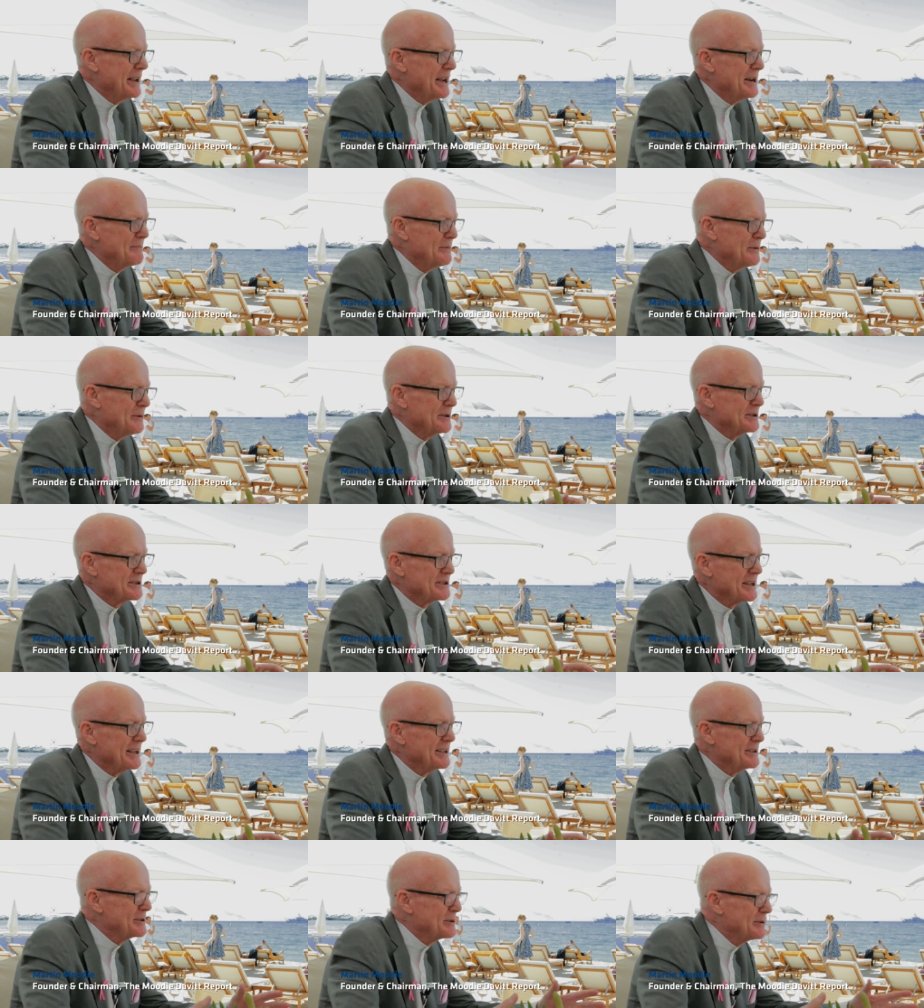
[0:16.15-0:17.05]
airports
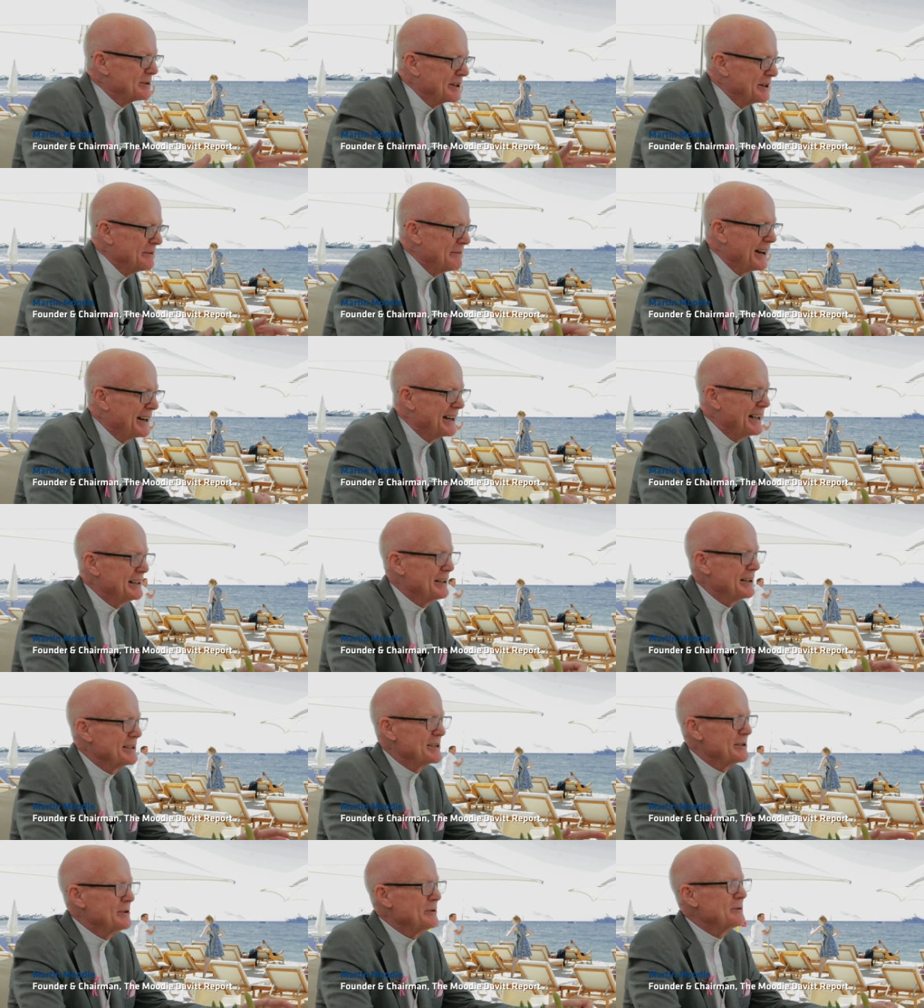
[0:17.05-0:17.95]
and talking about
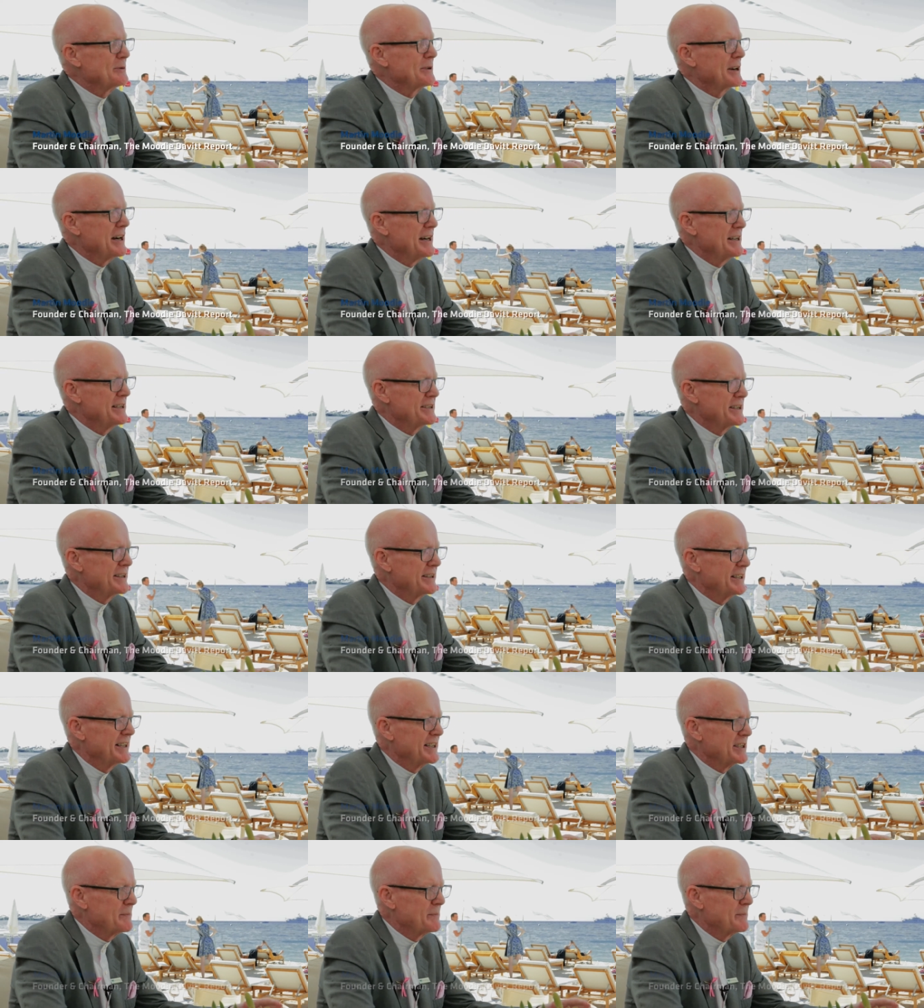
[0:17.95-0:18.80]
airlines and all kinds of things.